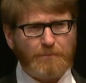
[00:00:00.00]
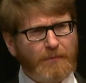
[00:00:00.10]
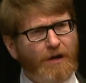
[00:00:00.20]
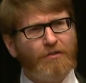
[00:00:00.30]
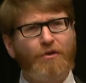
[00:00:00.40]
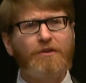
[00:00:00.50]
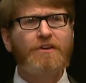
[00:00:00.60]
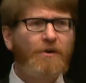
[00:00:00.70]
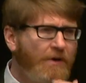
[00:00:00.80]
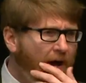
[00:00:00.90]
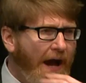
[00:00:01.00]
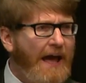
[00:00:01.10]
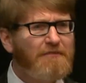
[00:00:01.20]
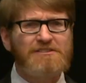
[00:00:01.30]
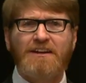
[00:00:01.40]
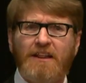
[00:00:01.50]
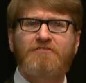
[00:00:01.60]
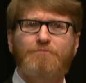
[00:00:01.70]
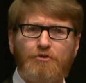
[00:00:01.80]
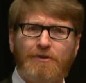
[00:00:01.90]
Although, you know, I haven't done a lot
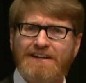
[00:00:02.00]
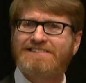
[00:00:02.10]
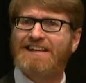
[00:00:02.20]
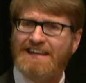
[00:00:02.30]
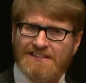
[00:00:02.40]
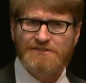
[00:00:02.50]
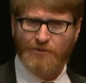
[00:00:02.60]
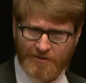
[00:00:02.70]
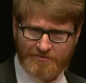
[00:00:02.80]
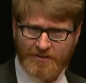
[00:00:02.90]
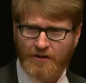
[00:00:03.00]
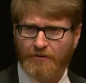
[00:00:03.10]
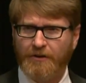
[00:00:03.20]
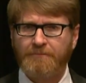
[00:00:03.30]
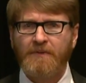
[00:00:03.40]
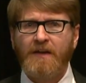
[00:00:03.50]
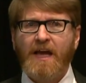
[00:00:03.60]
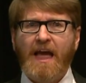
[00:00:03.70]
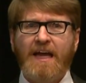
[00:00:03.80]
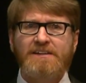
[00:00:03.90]
of book readings in North Dakota,
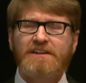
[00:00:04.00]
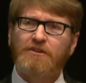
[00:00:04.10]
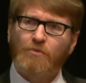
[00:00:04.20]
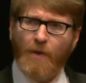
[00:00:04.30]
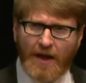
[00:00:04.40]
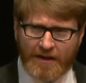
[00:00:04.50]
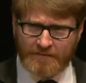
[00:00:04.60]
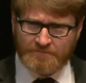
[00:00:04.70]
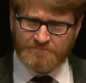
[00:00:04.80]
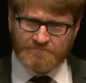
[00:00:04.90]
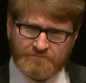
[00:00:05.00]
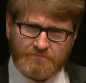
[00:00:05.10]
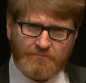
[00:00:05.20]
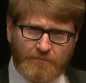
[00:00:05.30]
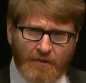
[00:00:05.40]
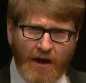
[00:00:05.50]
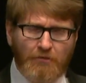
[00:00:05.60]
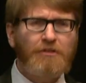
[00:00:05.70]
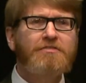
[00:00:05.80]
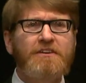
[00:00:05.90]
and in a way, I
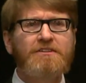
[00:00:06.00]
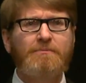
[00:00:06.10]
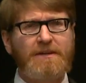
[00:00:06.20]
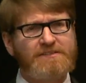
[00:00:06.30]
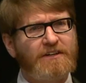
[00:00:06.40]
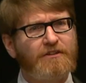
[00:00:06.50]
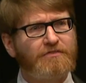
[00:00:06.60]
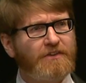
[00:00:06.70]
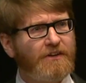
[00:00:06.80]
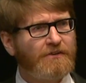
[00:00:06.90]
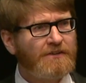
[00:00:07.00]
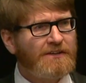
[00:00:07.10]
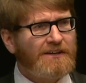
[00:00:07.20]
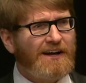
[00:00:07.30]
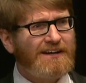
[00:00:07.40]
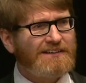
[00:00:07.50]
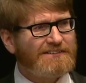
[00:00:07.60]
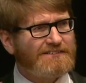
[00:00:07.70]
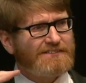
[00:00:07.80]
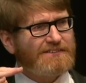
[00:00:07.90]
really think to myself, you know, uh,
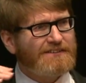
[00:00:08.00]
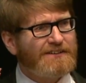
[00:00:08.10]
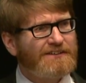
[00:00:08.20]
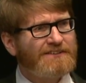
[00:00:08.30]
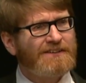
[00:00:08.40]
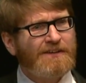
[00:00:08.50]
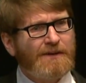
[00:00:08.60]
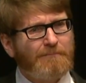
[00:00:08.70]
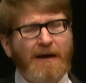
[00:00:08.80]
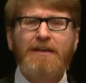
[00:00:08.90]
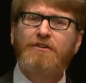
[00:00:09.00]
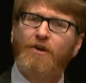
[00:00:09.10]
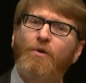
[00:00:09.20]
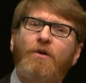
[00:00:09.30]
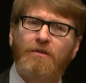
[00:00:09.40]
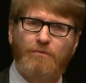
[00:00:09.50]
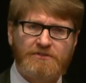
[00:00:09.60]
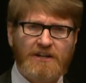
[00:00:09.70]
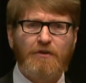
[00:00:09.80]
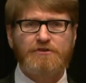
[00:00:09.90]
my goal
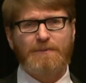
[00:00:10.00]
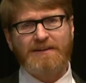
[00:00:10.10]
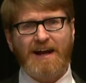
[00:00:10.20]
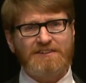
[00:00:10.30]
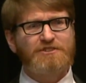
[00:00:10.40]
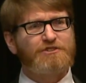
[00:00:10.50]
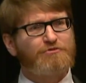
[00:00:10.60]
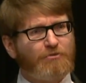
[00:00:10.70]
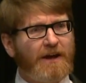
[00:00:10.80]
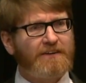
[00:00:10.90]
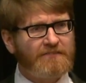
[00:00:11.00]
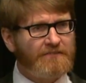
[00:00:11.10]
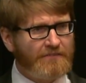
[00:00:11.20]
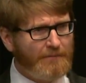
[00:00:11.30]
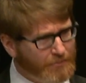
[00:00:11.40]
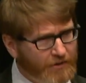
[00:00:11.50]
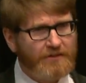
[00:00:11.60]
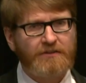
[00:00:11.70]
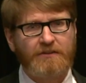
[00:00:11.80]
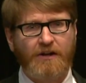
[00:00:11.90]
has always been not to just write a
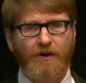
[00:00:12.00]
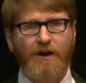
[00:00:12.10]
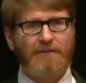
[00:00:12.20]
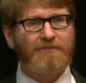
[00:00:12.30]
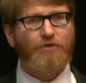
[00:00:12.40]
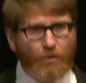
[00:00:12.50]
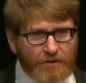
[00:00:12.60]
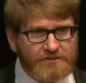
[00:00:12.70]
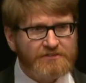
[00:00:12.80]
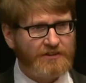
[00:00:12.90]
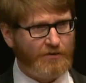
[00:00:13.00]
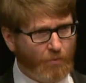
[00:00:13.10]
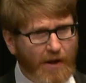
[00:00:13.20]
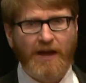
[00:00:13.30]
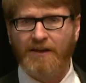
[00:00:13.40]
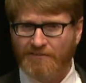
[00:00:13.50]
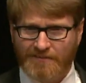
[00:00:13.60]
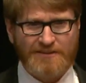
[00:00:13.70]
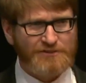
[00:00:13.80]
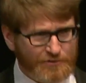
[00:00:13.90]
book. You know, I mean, of course, in a way,
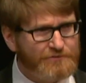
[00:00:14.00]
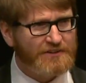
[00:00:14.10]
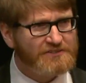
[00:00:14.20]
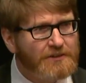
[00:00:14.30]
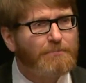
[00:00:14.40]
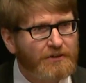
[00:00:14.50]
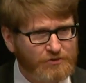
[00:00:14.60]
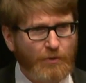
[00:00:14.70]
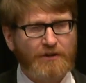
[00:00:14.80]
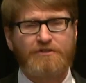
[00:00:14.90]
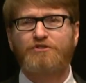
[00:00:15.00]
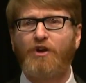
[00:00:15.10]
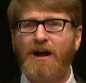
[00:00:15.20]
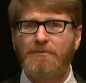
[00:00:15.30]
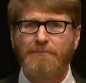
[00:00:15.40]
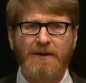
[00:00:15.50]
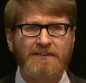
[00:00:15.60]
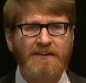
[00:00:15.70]
that's your, the simplest way to describe it. But